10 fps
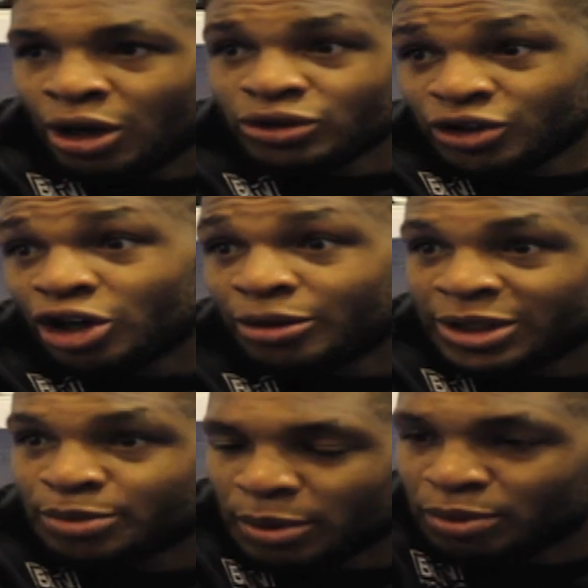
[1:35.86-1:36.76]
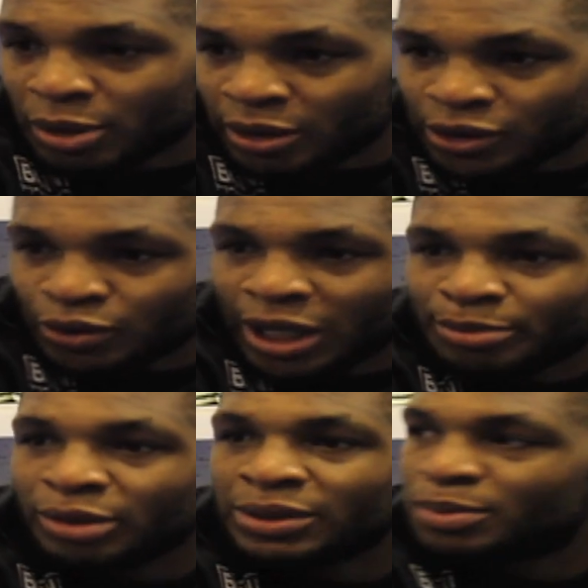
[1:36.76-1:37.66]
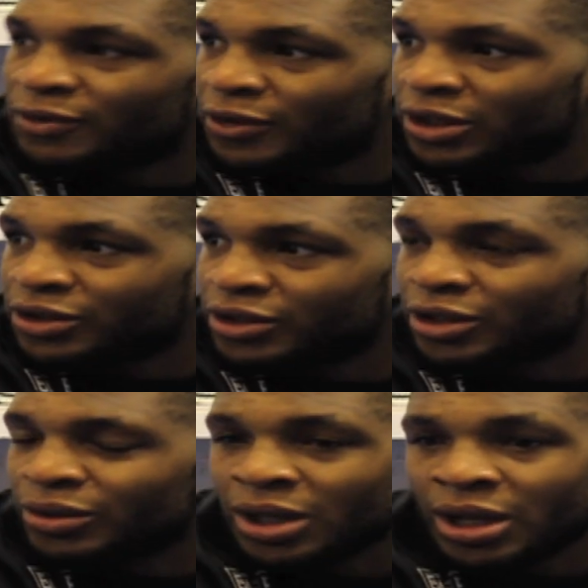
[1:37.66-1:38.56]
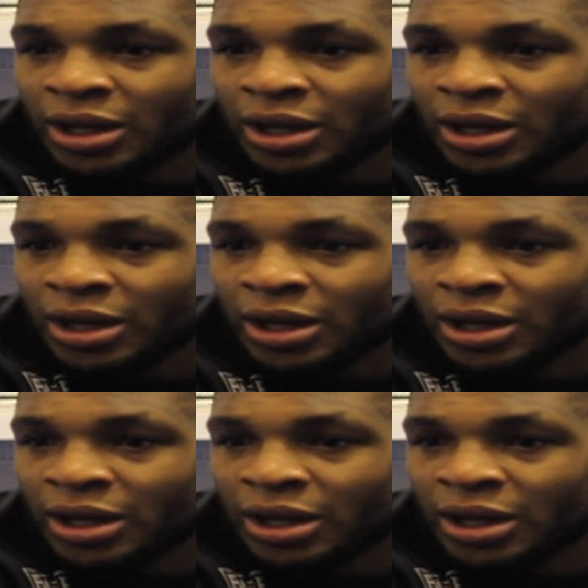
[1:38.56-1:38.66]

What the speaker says: long term is promote is what I'd probably prefer to do.